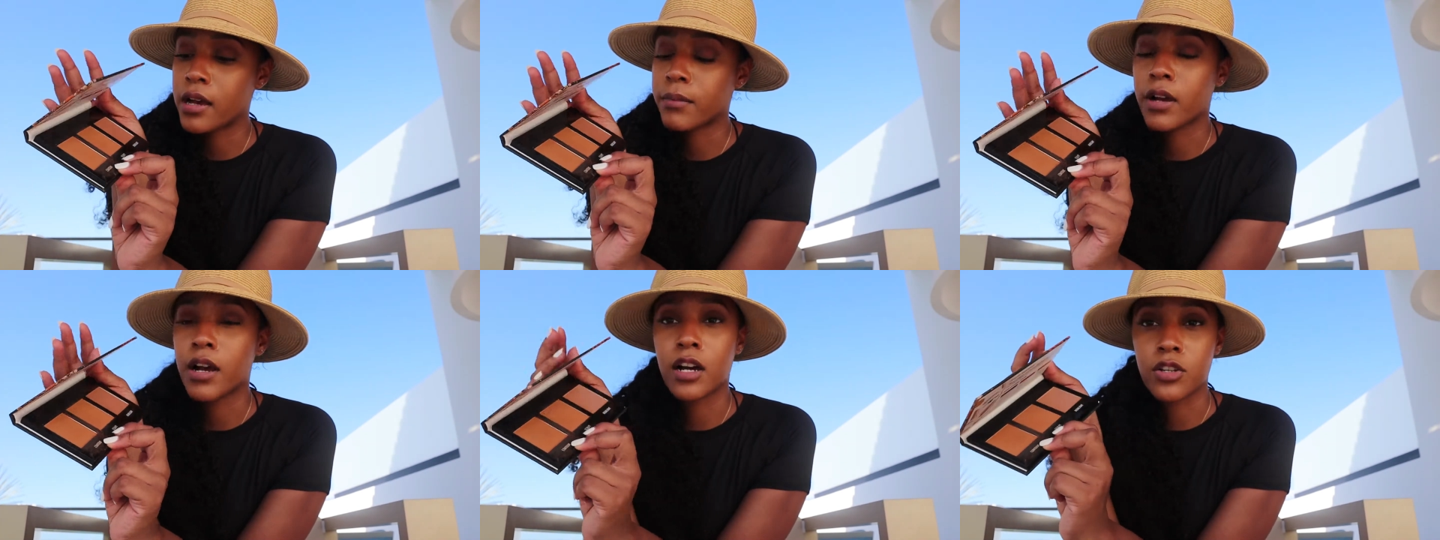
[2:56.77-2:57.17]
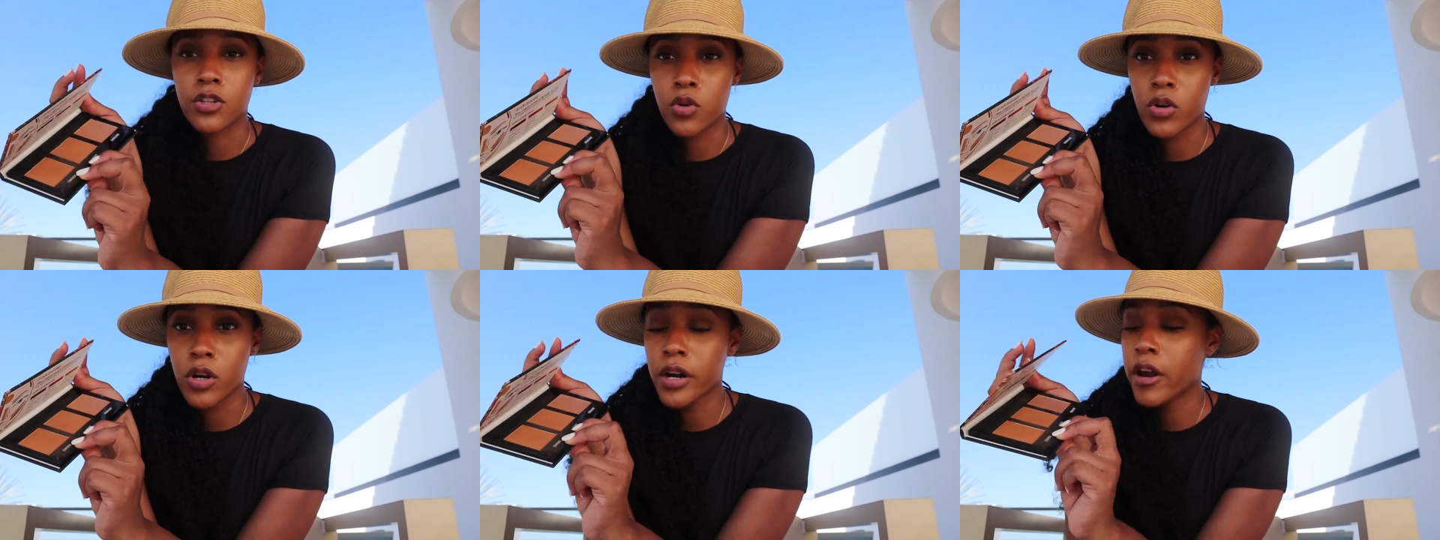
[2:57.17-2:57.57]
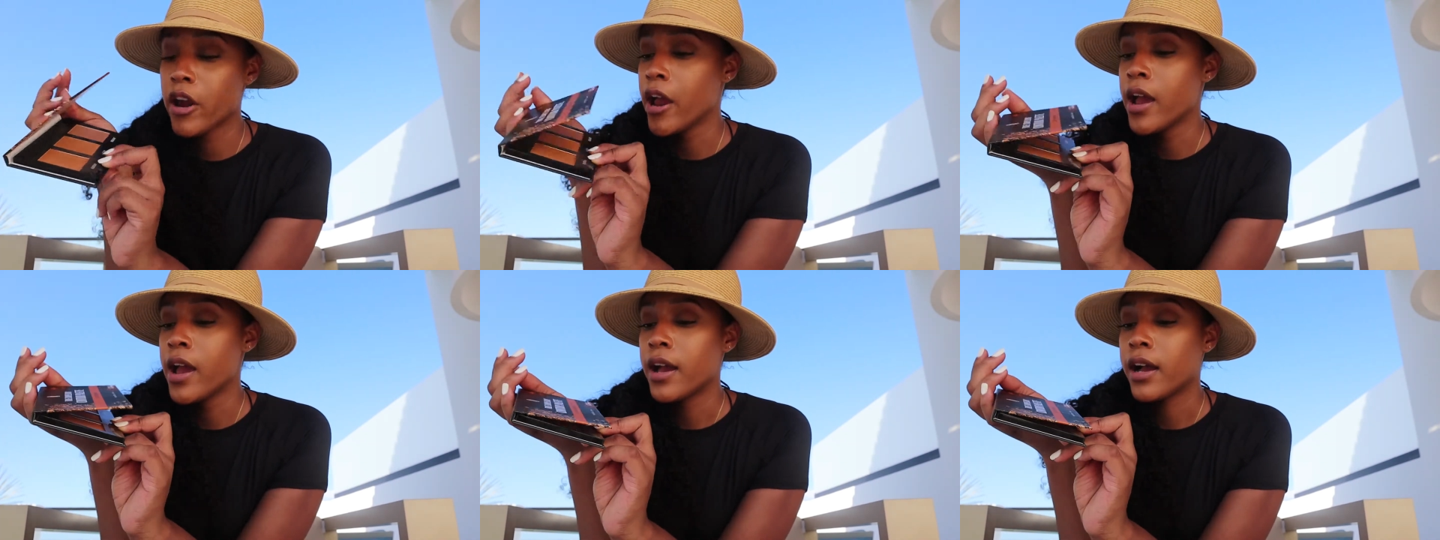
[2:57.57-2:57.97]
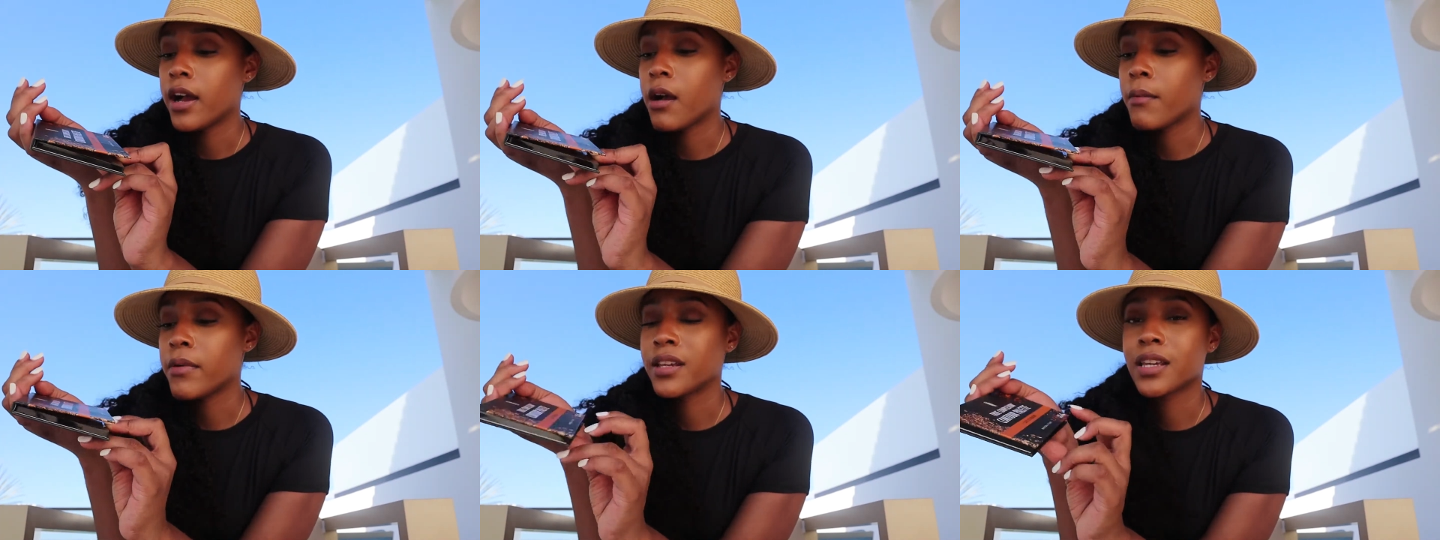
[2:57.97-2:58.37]
contour,
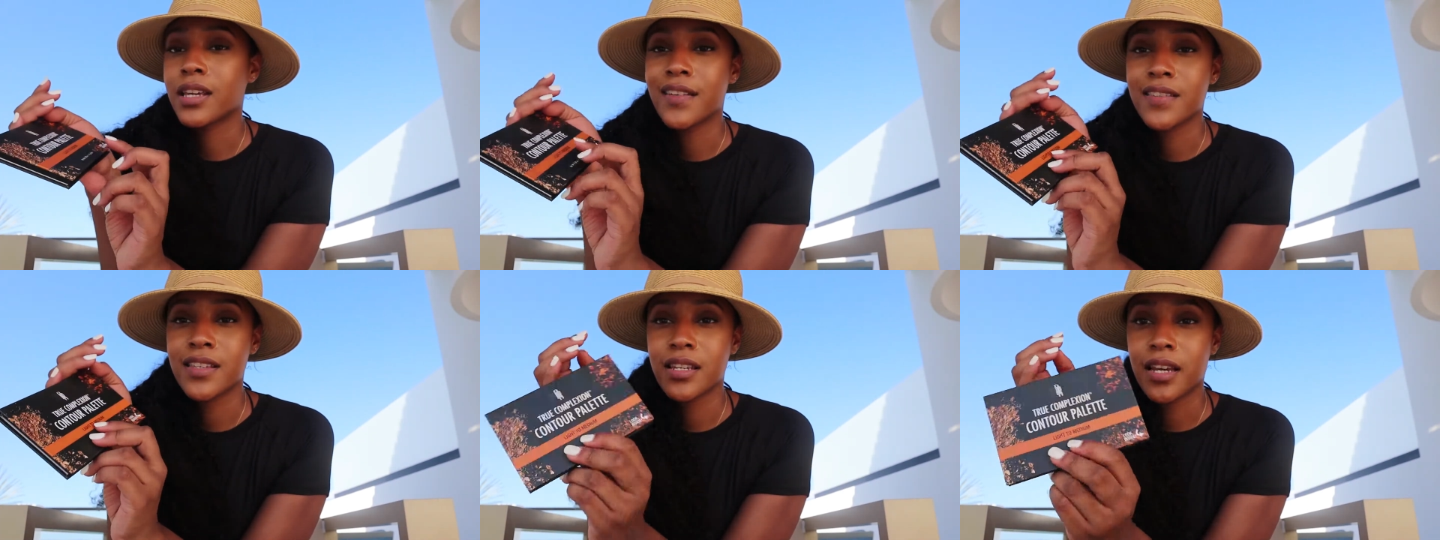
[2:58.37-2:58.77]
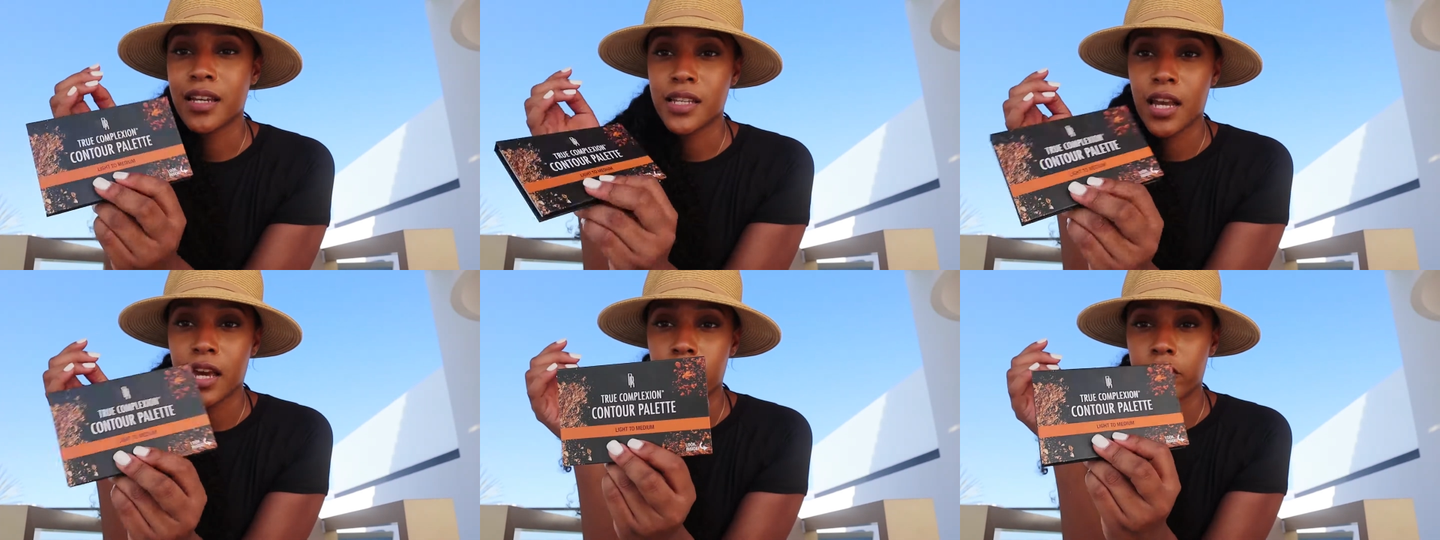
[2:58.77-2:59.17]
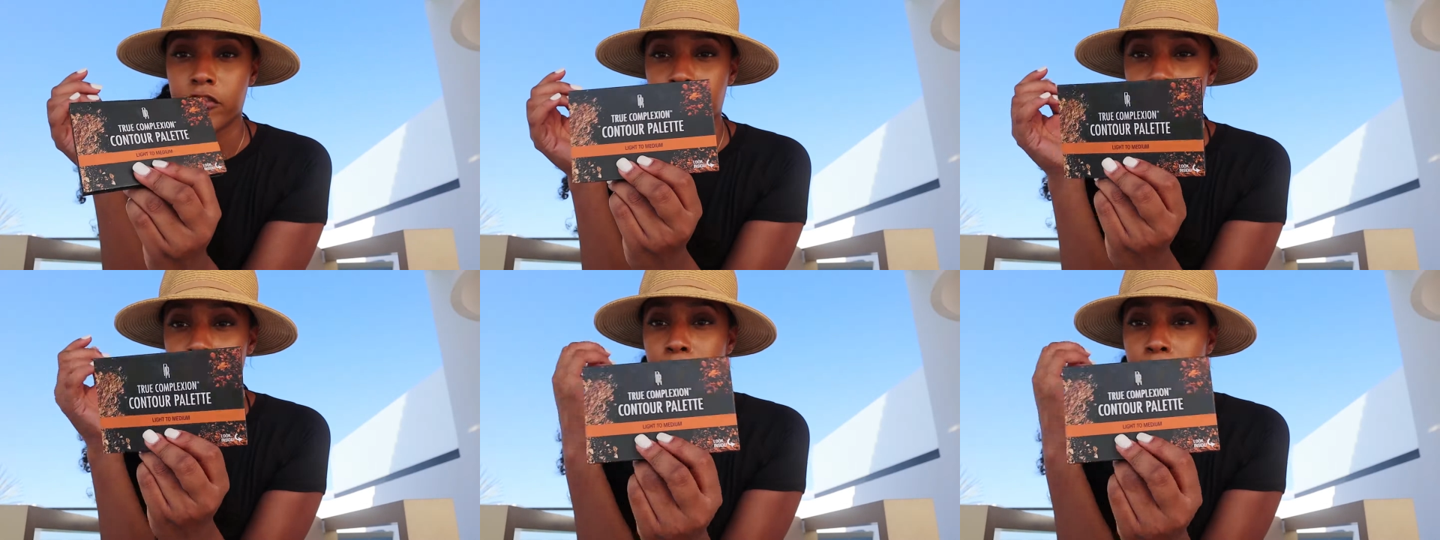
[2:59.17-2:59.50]
and it gives a nice kind of